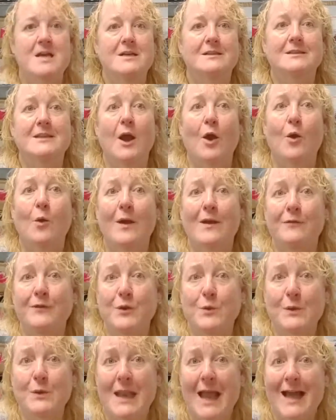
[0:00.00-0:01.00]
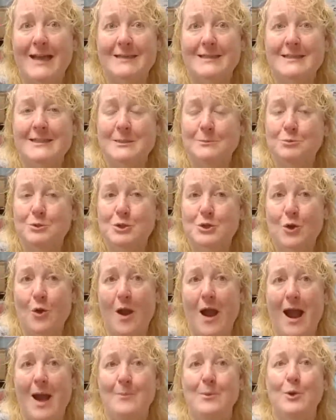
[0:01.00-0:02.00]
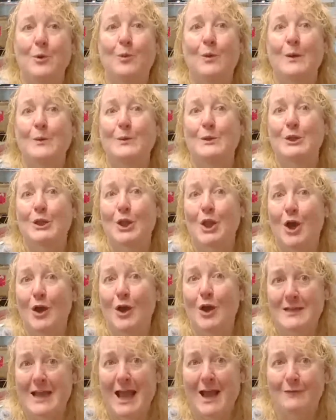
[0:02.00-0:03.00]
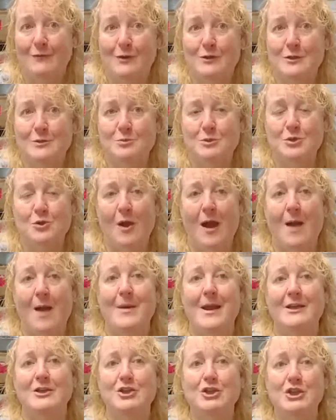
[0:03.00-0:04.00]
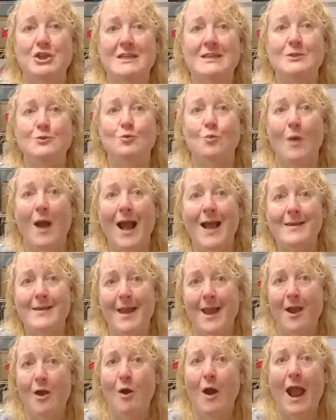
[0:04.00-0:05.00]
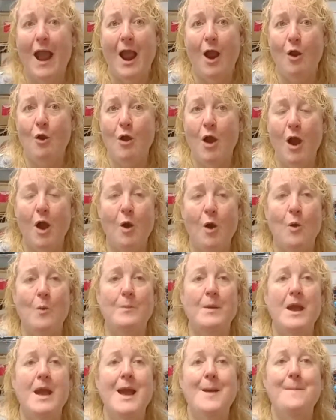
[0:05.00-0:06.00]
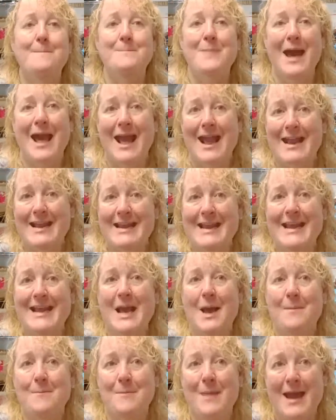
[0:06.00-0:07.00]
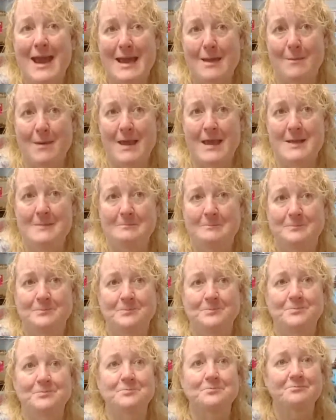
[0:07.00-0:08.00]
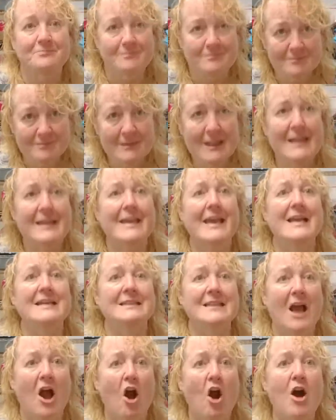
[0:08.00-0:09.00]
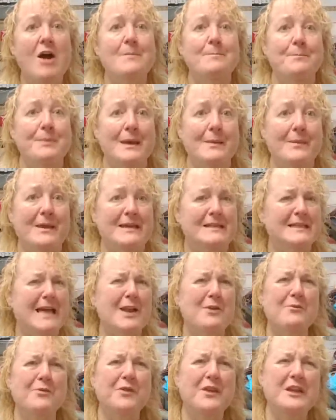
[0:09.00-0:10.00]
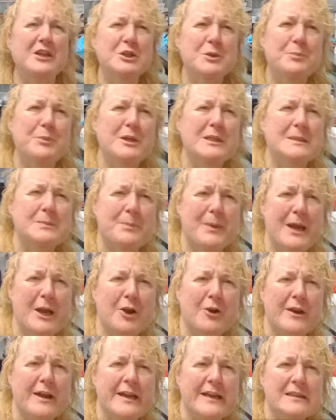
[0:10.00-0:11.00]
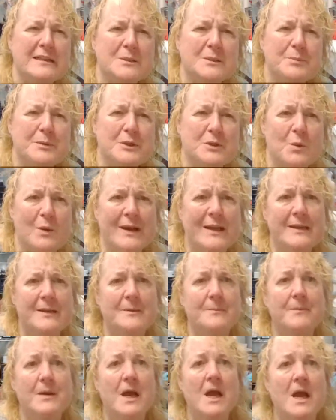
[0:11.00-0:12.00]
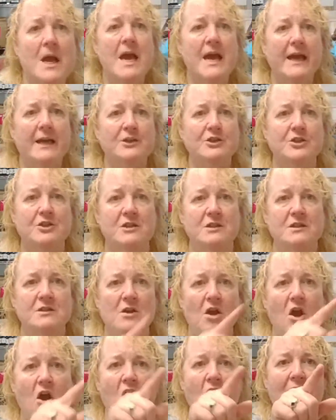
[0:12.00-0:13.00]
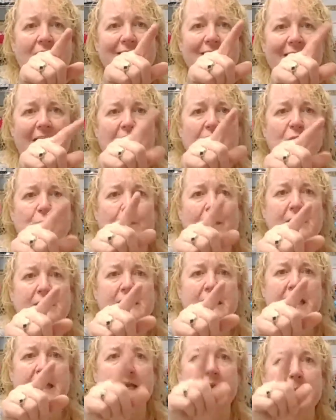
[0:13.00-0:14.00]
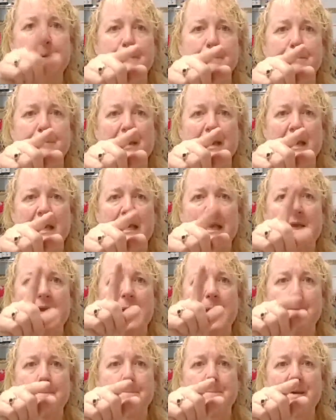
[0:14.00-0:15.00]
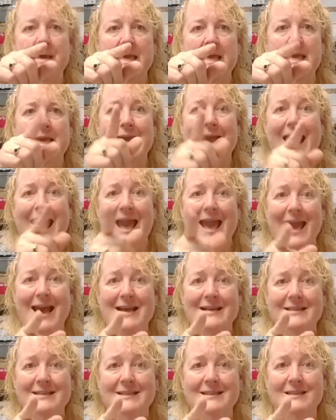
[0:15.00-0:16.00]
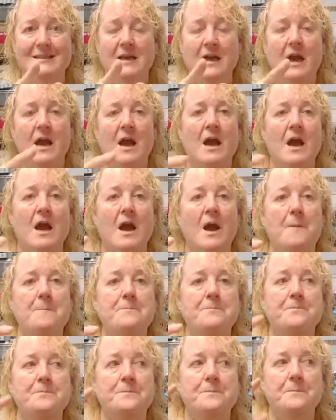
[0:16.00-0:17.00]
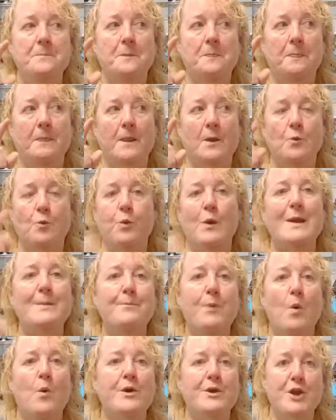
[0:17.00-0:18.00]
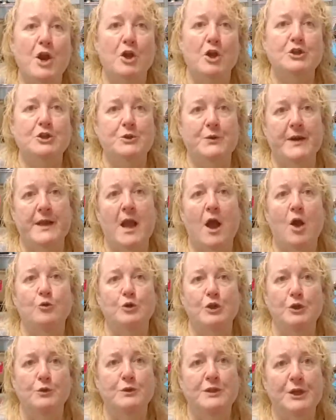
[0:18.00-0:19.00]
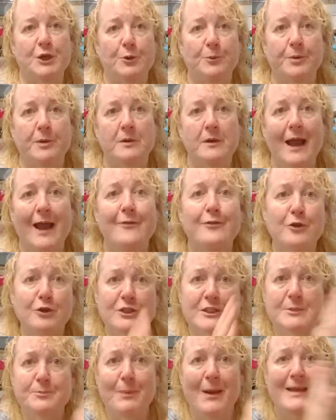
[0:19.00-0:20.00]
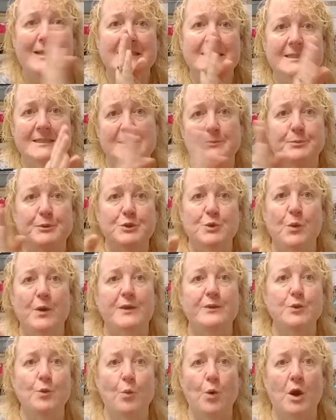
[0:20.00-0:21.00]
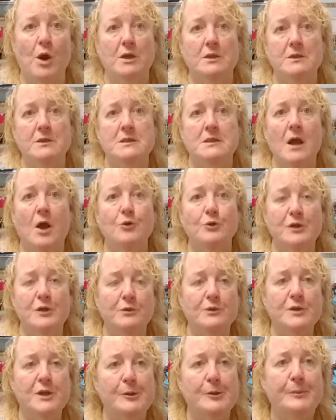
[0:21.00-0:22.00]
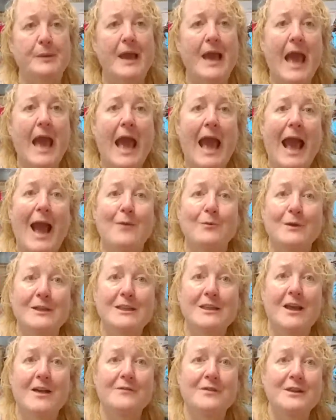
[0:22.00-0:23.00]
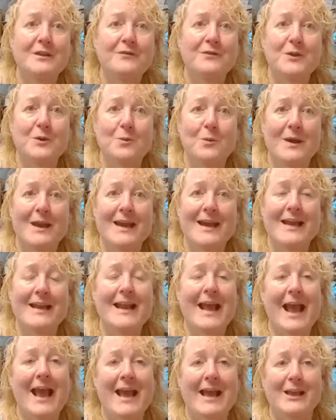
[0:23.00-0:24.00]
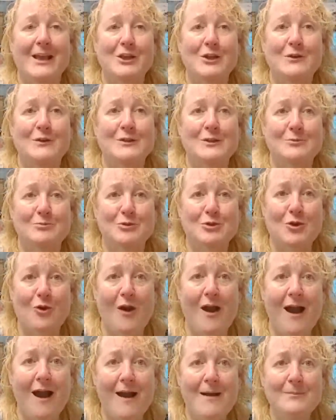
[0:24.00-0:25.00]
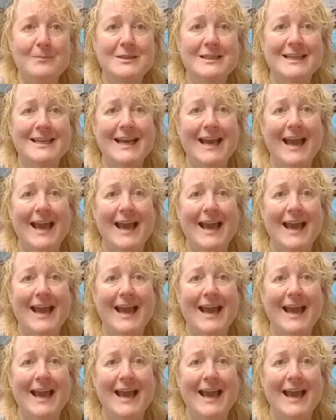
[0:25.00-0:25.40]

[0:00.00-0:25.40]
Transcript: So if you would like to subscribe, we would love to have you subscribe. And she is right now at her home painting a baby. Yes, Aunt BB's. I don't think she puts periods between them. It's just Aunt, A-U-N-T, B-B-S, Reborn Nursery on YouTube. And there's spaces between the words on YouTube. And we'd love it if you went and you subscribed.